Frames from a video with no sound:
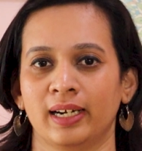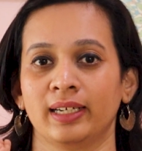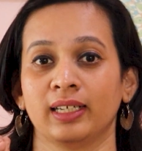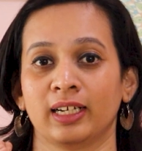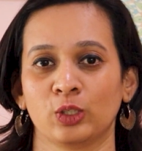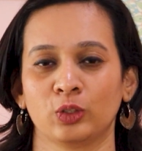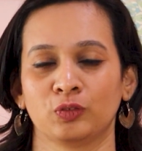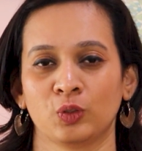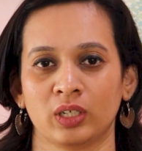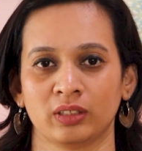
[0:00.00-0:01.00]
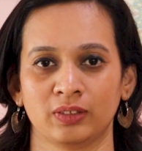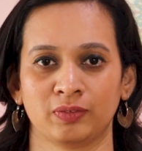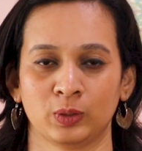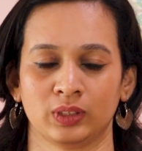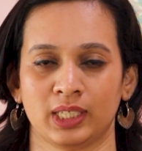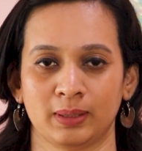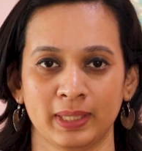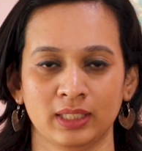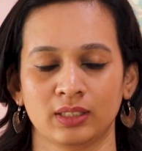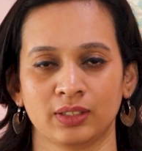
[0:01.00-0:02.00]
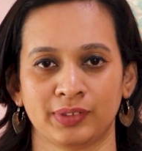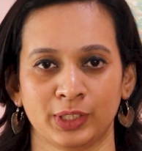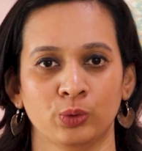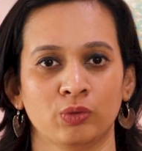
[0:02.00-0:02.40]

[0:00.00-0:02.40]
And I got 400 views. That means the video